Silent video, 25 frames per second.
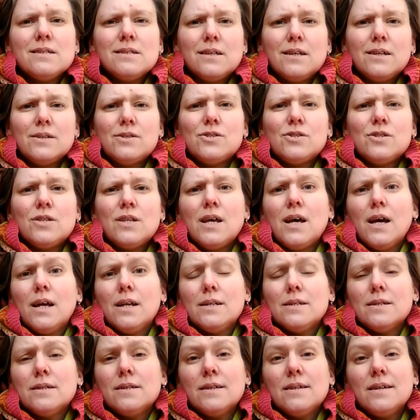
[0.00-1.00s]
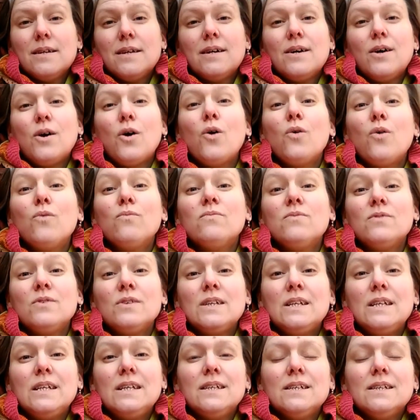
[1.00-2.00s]
such that
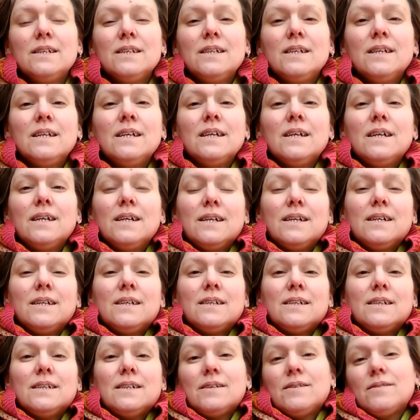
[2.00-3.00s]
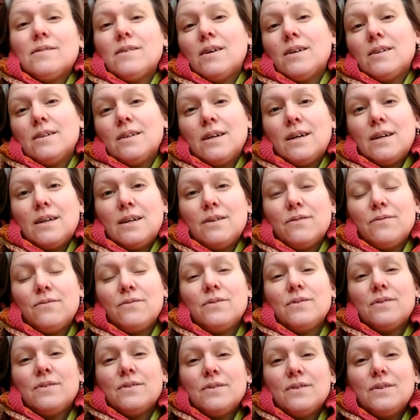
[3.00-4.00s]
hopefully a lot of
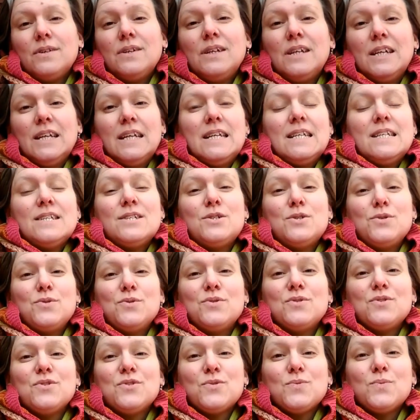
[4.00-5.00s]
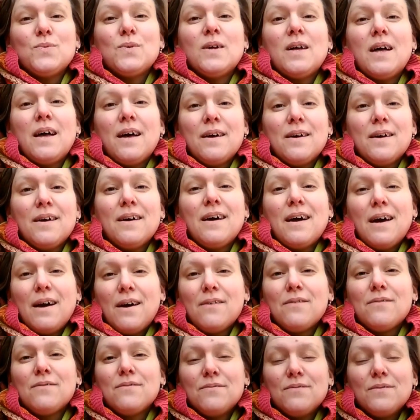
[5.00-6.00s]
students
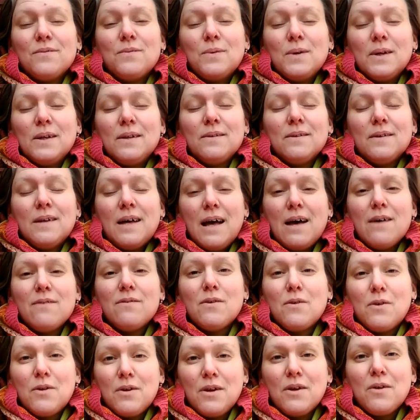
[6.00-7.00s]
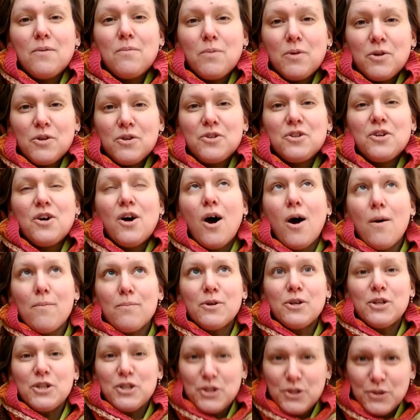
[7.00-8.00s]
will have an
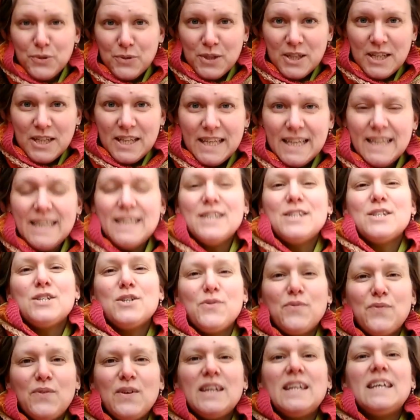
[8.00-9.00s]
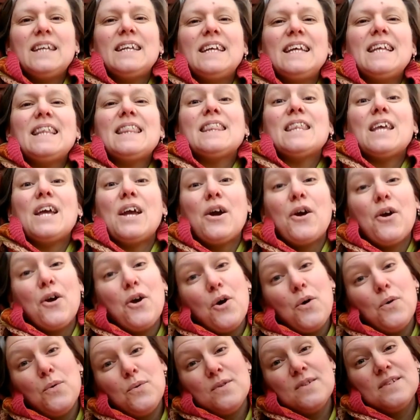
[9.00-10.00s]
opportunity to fit it in their
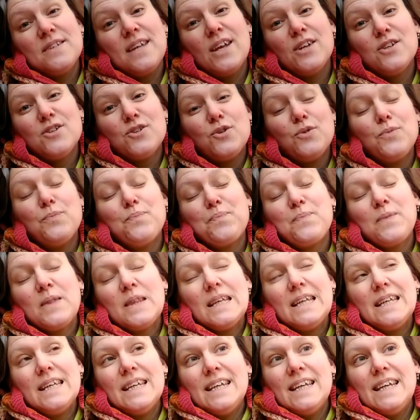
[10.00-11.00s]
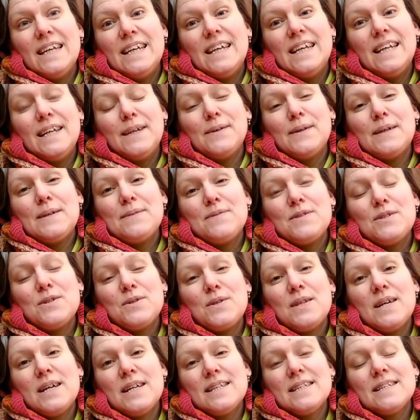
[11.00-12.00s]
own schedule. Anyway,
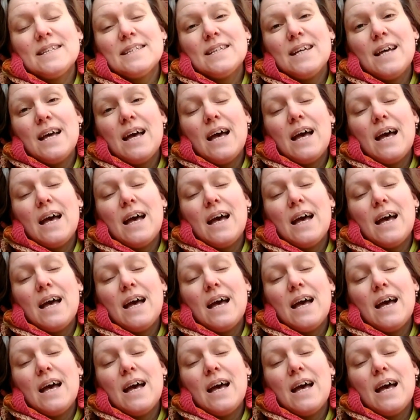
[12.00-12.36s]
so that's